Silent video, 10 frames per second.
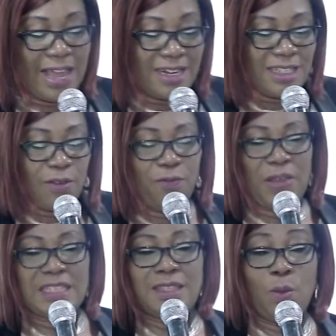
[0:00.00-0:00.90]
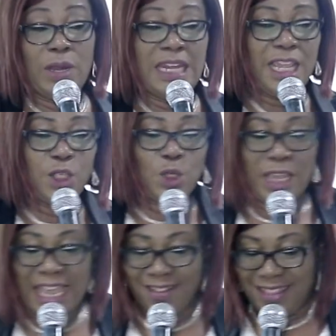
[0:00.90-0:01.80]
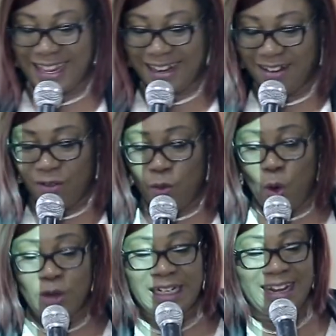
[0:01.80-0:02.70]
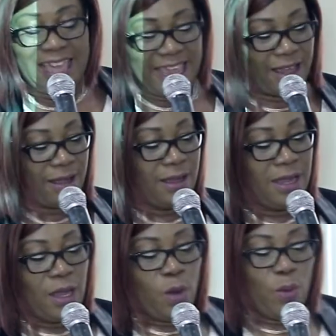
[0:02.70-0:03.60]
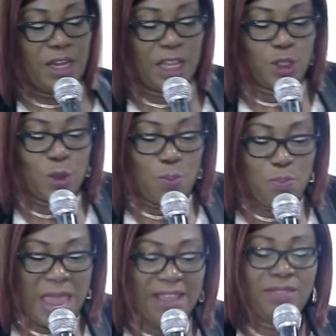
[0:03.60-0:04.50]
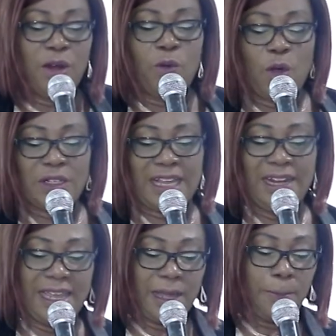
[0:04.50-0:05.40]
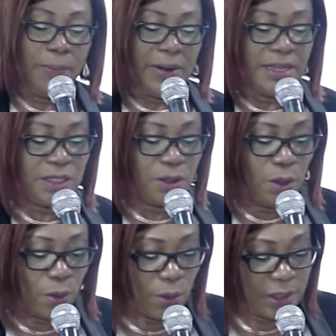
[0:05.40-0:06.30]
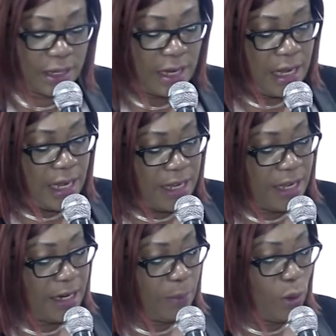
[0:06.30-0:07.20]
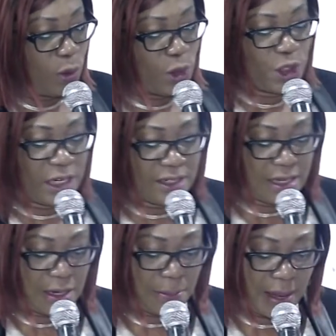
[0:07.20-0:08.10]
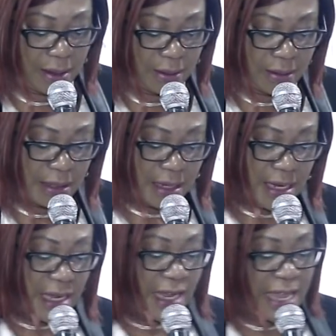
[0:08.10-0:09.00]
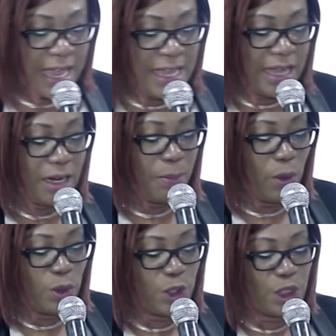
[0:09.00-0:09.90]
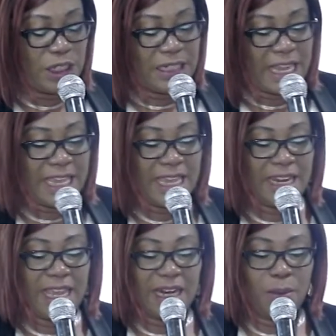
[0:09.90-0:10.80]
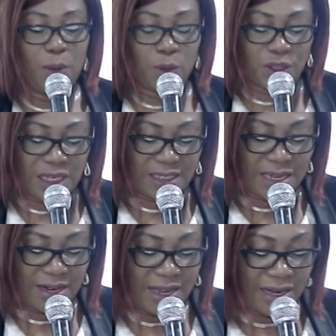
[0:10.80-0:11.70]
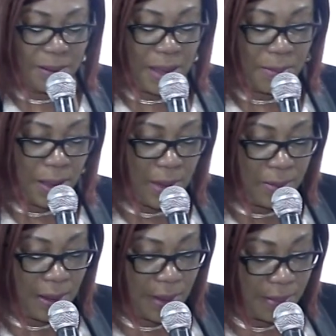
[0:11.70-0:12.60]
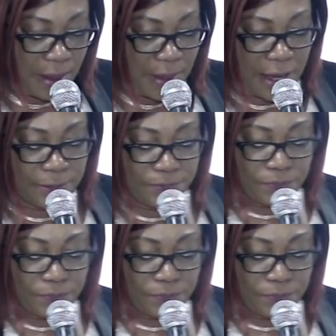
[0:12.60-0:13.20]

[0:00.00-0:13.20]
is the first thing. We need to get the road clear. We need to make the road clear. Praise the Lord. Yereboshenderiba. Keyaraboshinde kiriyarabosete riyarabababababa.